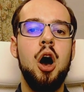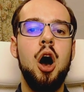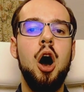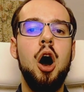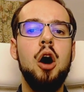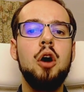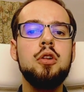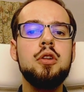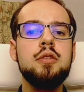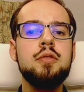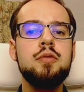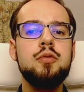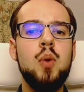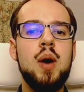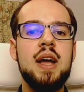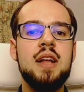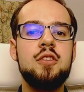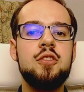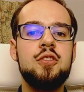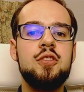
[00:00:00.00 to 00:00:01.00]
all of
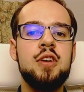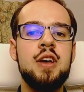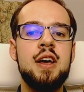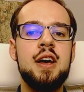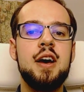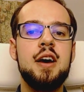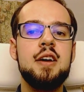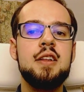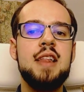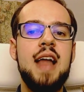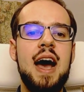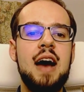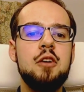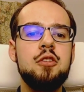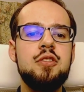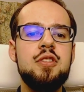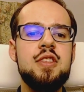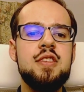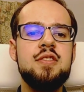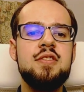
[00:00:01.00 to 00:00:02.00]
which
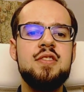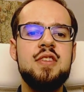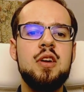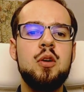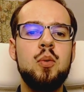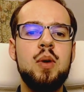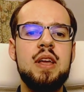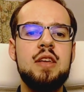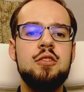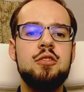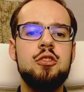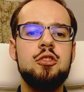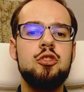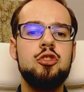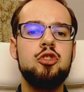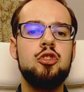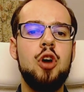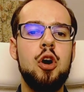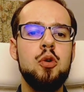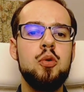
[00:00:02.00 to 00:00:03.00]
allows the series to
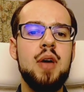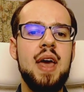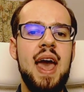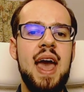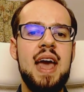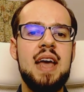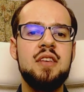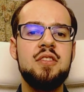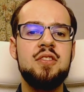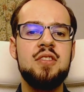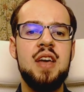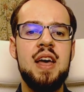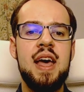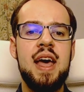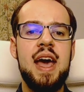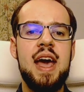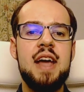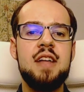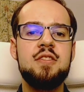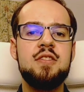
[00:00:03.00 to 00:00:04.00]
showcase
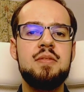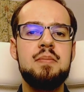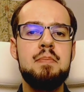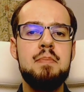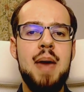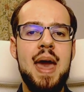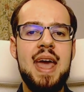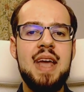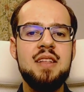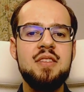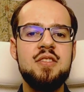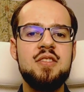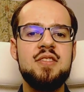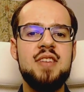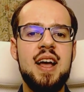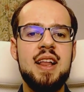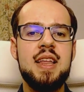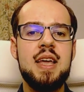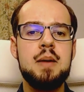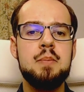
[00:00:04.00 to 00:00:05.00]
its main
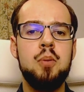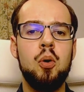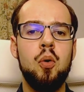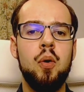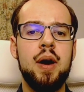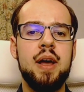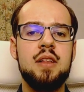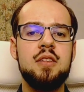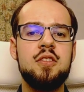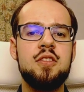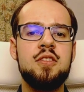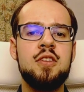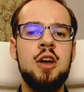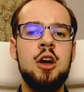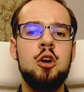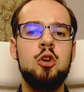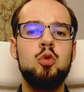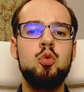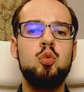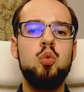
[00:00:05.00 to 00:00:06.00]
selling points
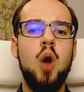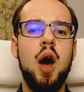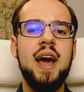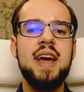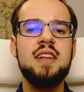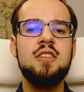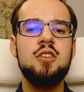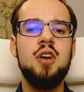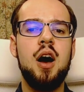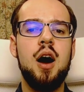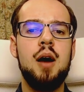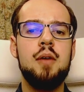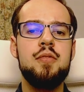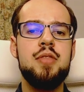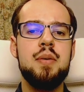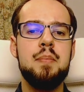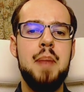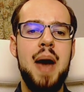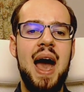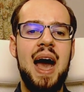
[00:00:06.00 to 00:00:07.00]
right off the
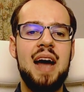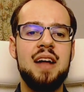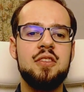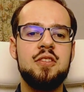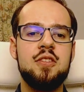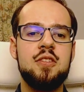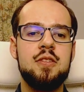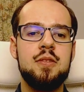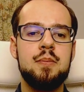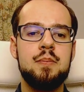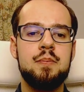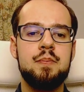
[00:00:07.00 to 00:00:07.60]
bat.